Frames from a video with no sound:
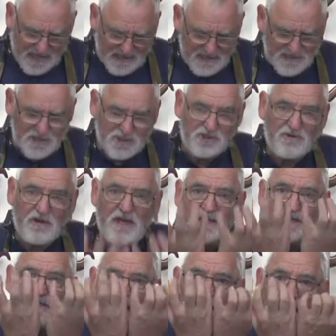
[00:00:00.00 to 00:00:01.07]
As it
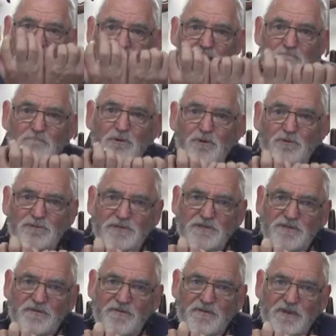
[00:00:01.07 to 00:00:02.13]
shrinks, it
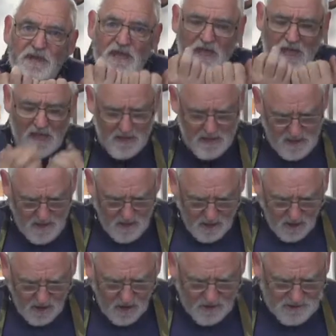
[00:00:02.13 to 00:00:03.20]
pulls the veneer
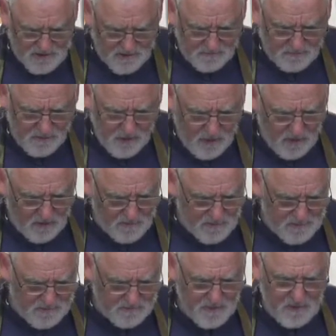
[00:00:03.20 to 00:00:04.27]
onto the
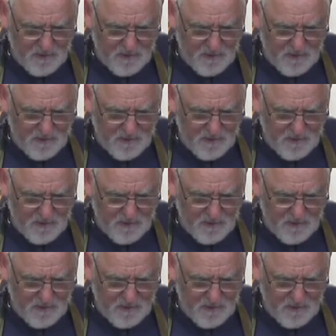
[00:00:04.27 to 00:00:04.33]
plywood,